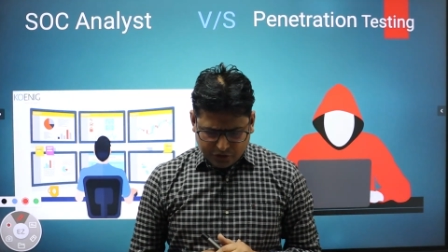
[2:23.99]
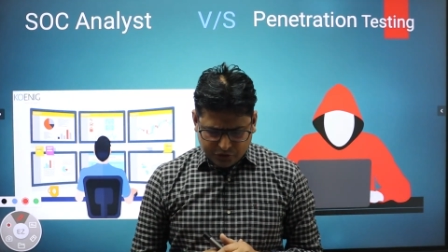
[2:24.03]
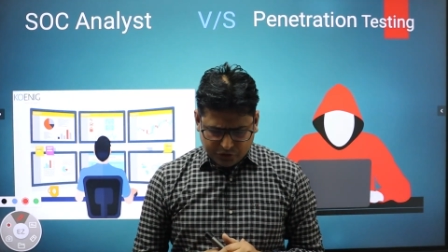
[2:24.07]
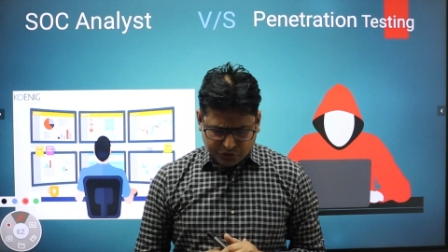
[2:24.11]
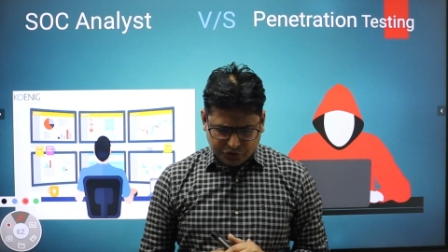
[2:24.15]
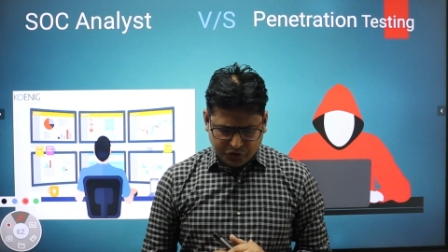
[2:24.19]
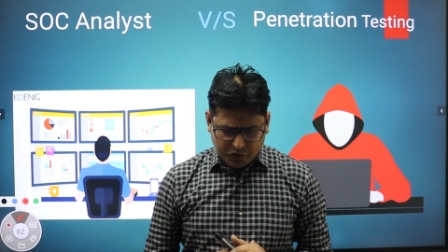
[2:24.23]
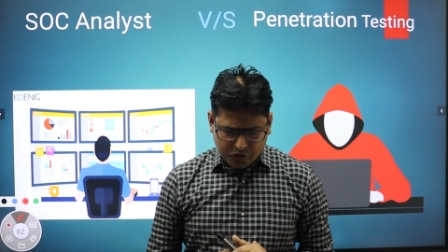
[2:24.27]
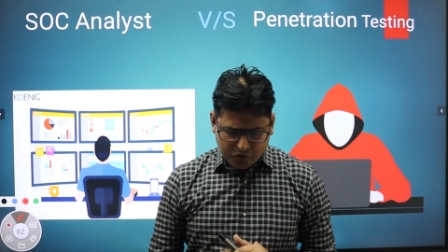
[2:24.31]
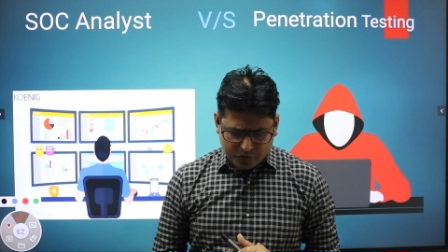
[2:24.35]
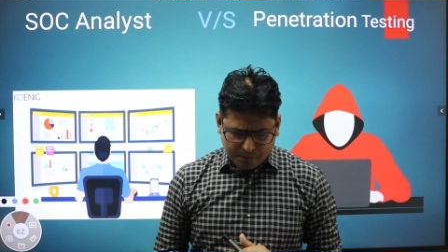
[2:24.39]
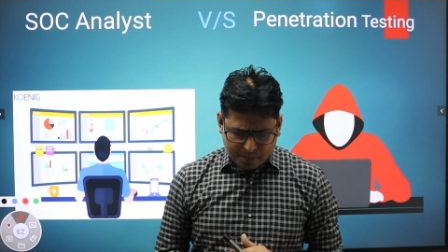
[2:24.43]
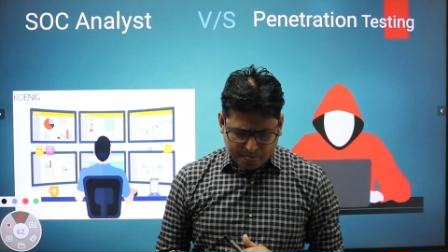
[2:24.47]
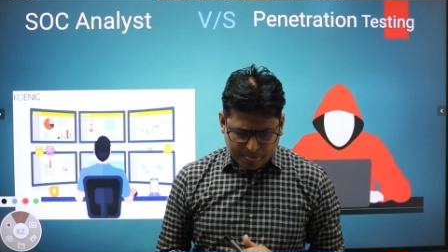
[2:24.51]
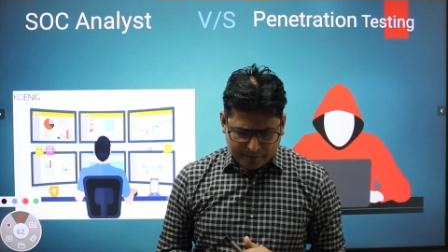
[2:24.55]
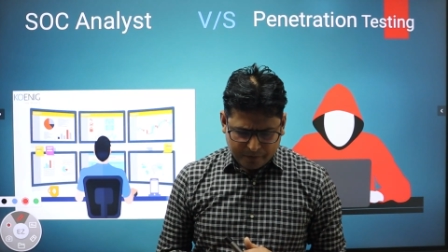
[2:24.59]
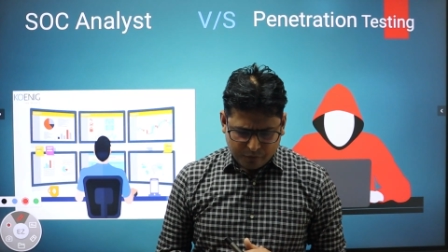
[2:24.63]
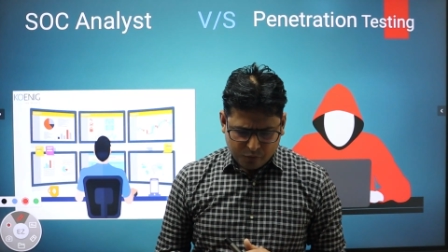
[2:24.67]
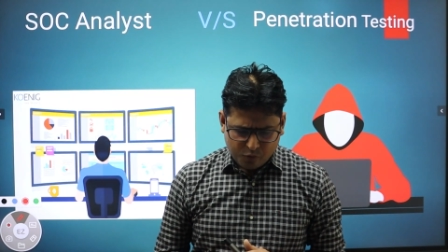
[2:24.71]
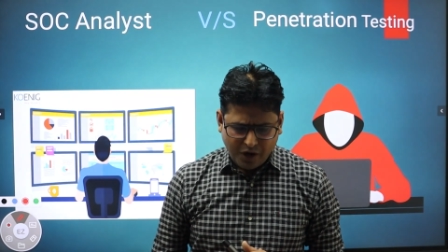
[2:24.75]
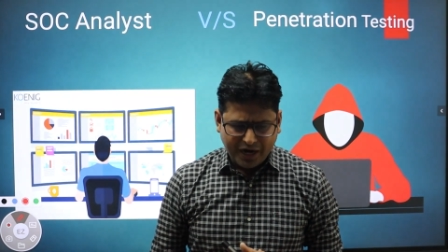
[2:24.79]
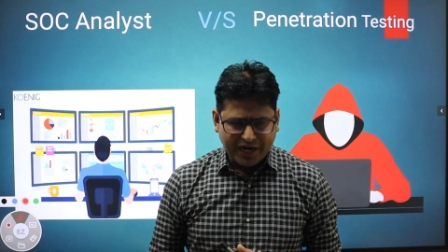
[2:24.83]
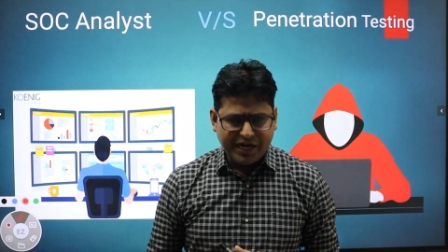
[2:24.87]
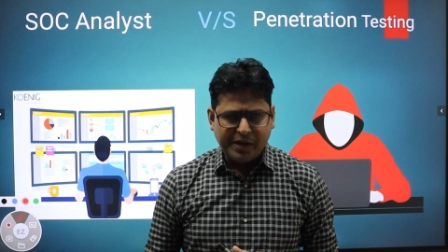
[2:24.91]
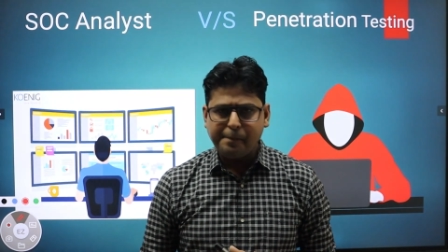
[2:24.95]
so
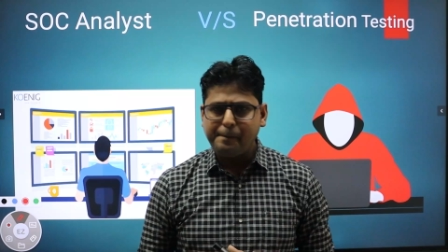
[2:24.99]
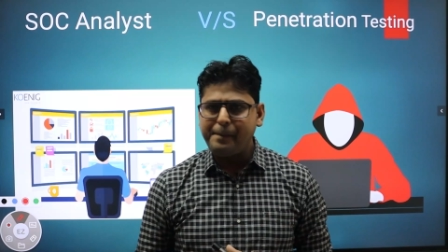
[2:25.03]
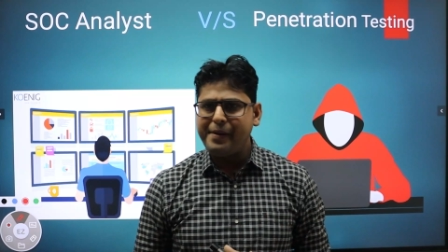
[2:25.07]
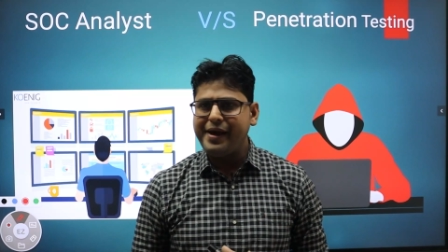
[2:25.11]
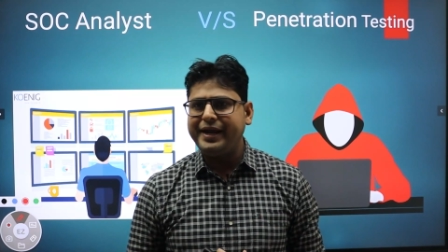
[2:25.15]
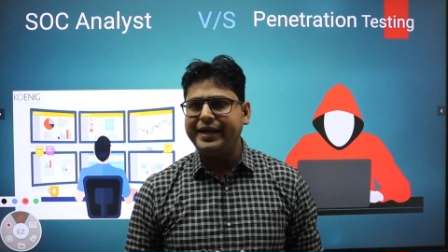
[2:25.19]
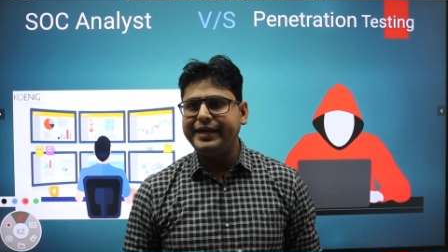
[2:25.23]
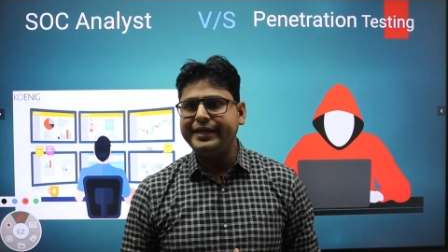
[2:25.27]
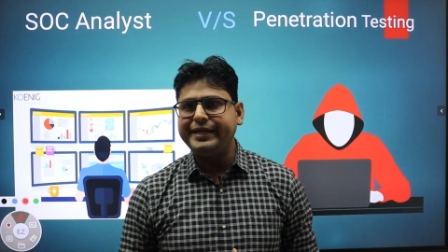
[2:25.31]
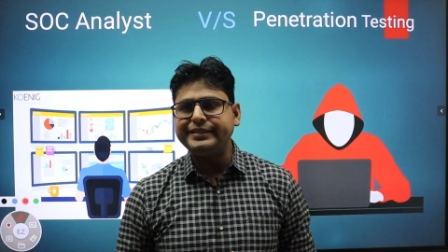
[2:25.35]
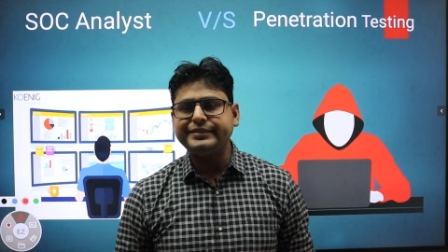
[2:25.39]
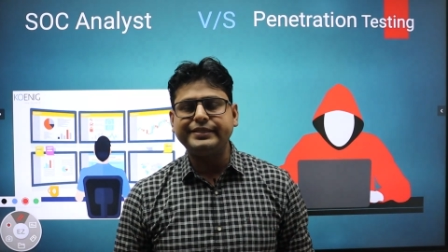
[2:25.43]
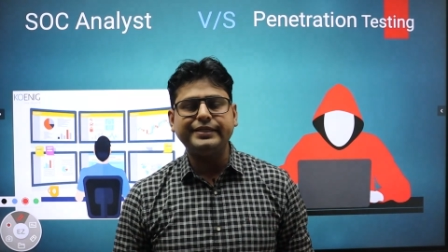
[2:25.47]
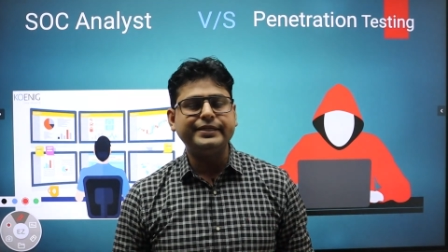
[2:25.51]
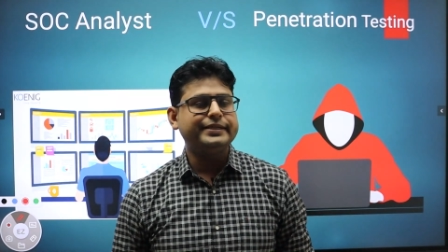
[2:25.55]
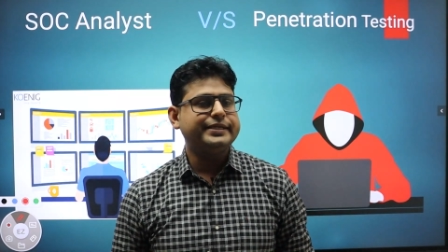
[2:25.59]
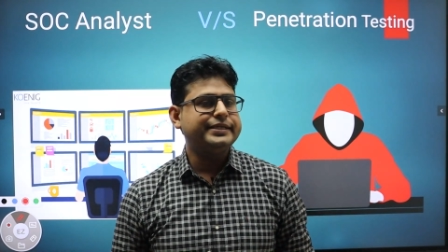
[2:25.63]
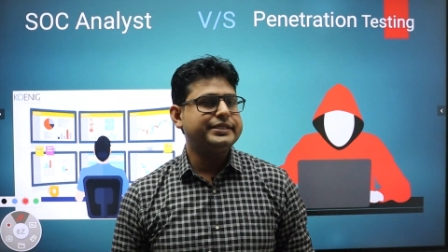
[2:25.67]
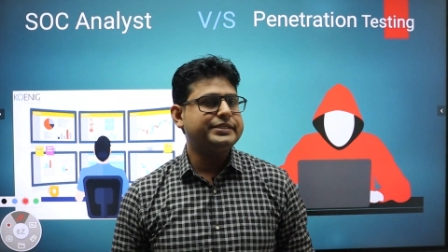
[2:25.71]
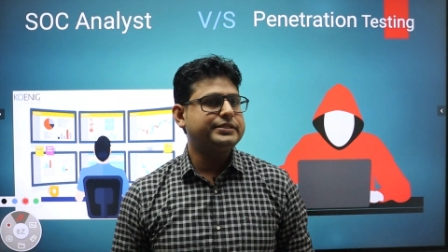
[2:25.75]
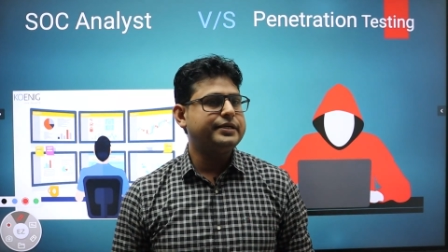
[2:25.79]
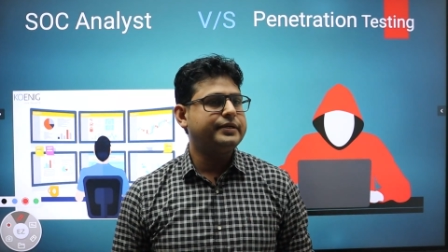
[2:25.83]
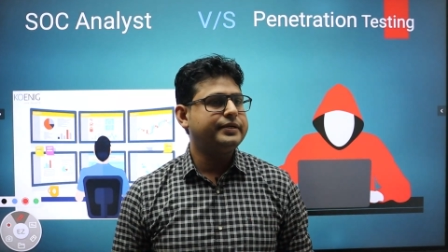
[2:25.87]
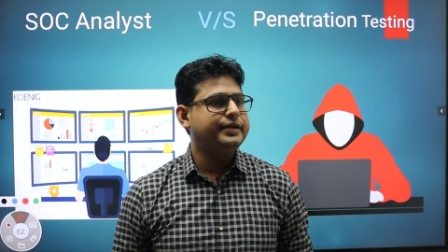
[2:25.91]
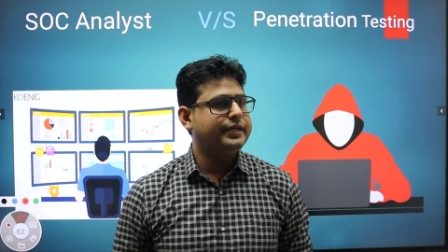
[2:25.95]
what penetration
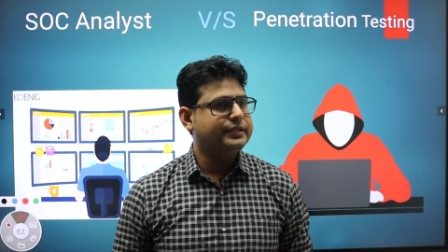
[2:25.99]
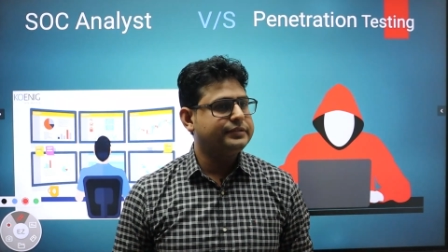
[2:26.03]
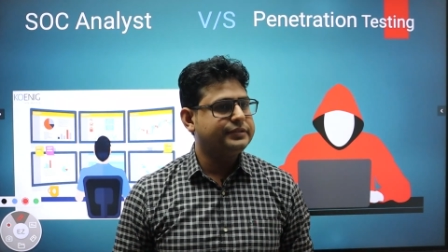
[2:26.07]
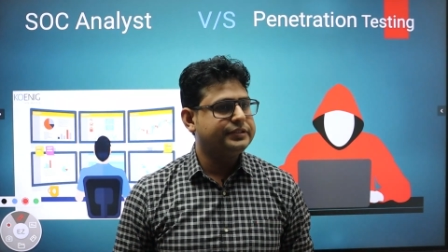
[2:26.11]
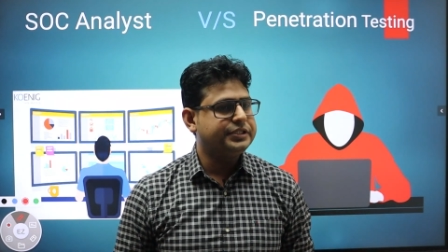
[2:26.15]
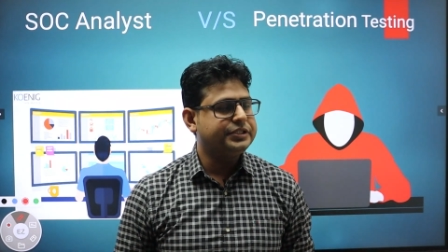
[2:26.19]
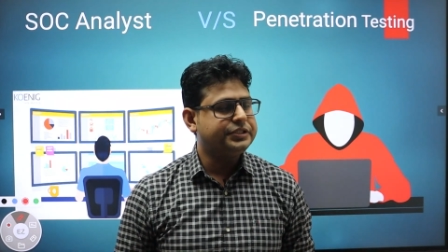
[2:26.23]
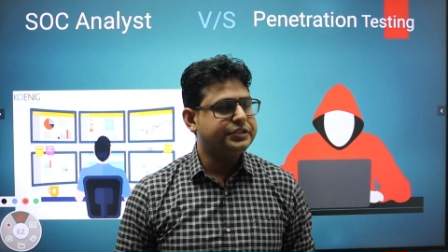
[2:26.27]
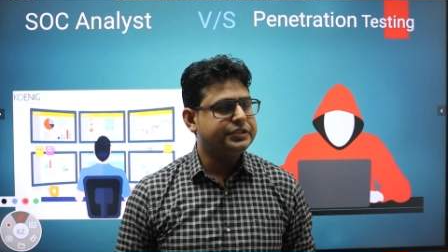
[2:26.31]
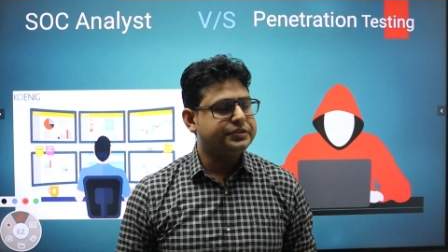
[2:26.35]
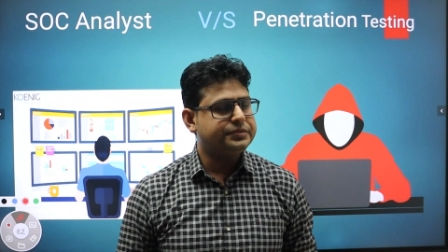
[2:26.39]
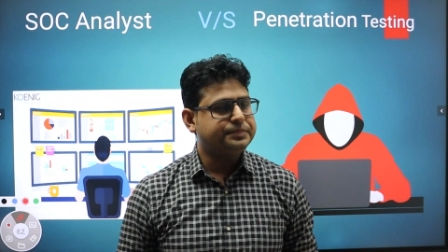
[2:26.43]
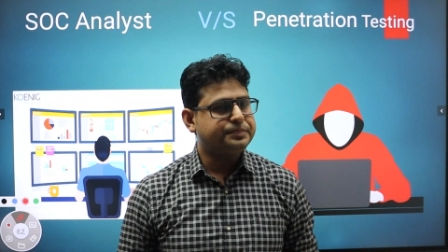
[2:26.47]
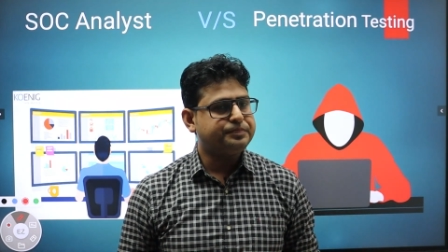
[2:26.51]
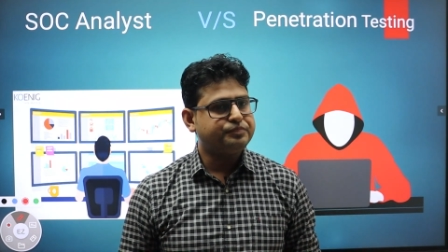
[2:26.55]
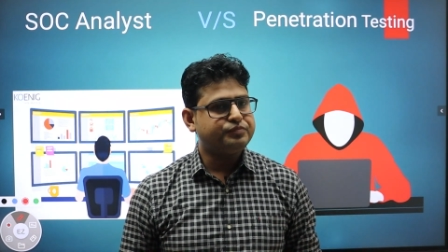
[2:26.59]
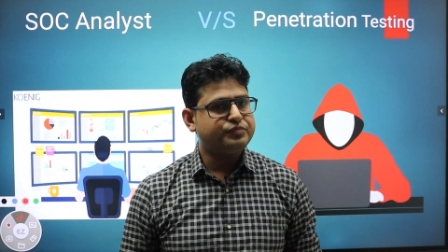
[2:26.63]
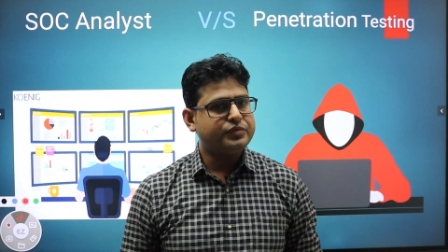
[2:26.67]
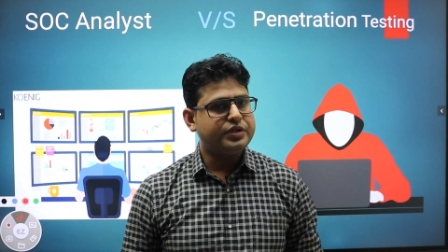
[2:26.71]
tester does is